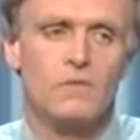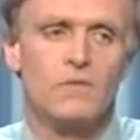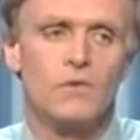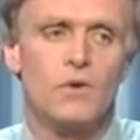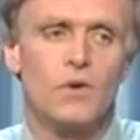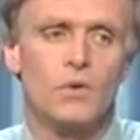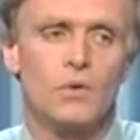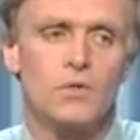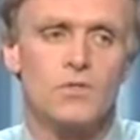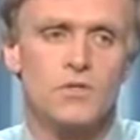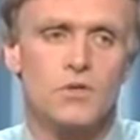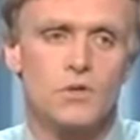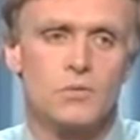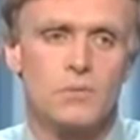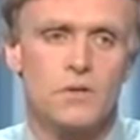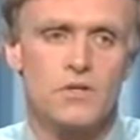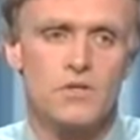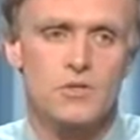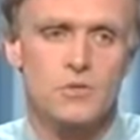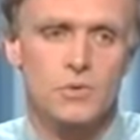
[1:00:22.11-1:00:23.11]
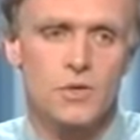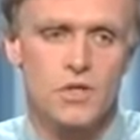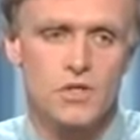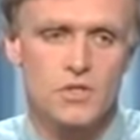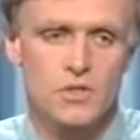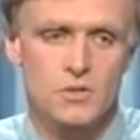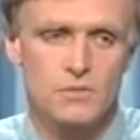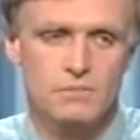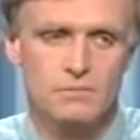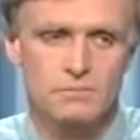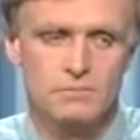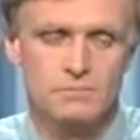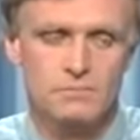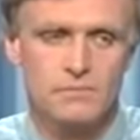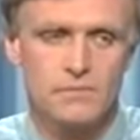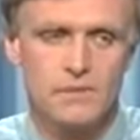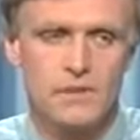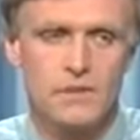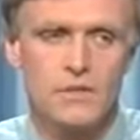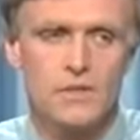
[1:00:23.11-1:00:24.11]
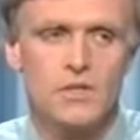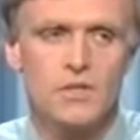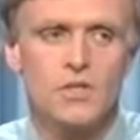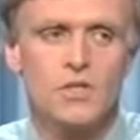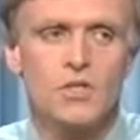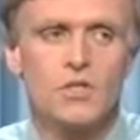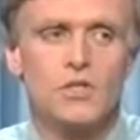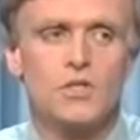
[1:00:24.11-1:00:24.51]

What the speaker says: having difficulties